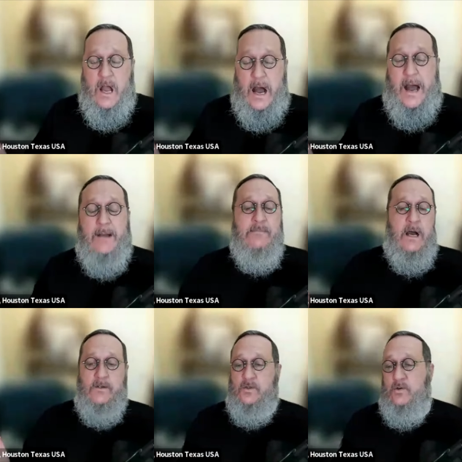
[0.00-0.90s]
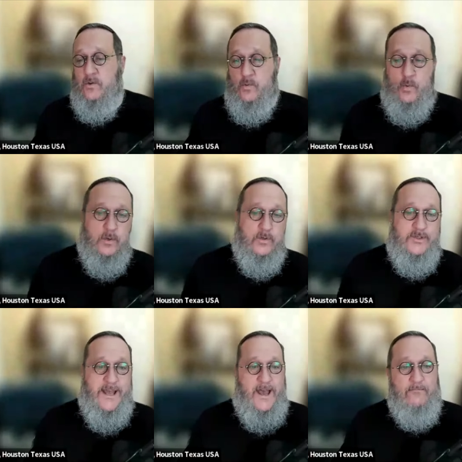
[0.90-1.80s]
I'm not sure the
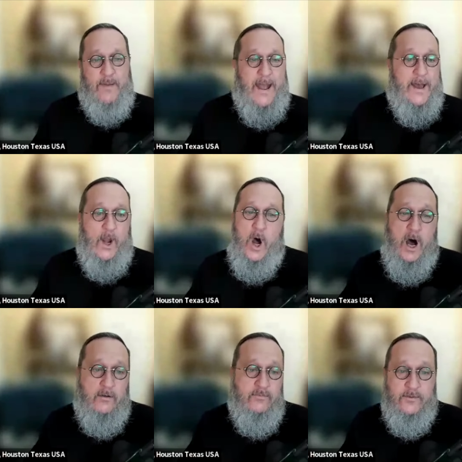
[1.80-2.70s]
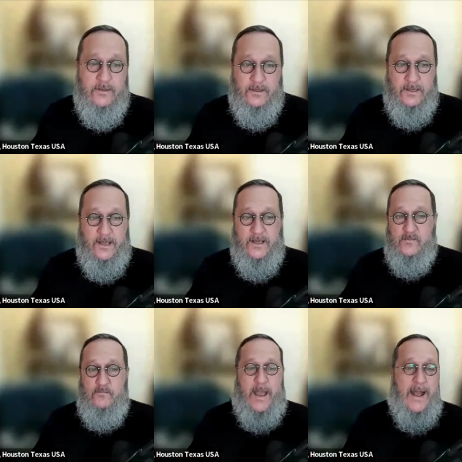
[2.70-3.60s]
world's that bad off
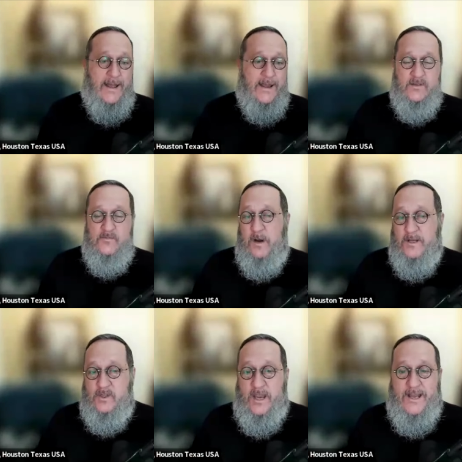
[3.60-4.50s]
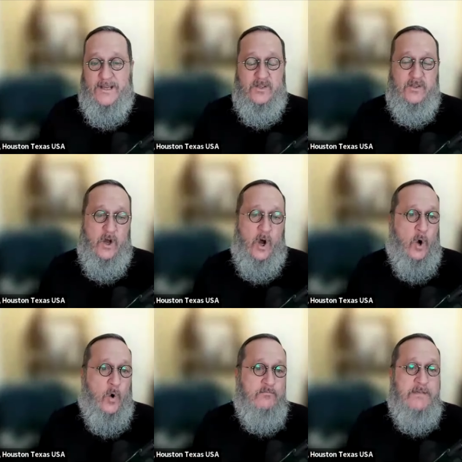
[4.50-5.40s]
as bad as much as the
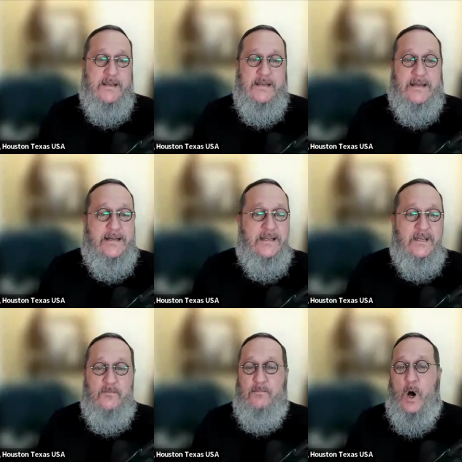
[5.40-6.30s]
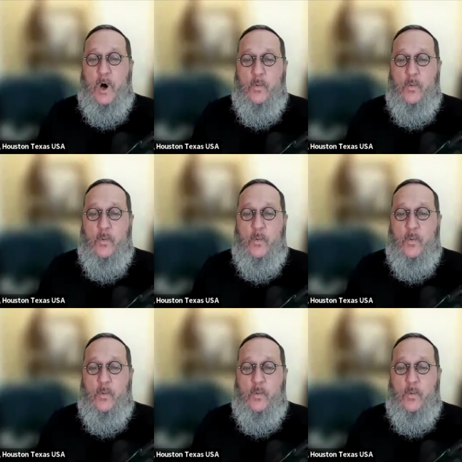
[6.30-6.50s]
whole media and cabal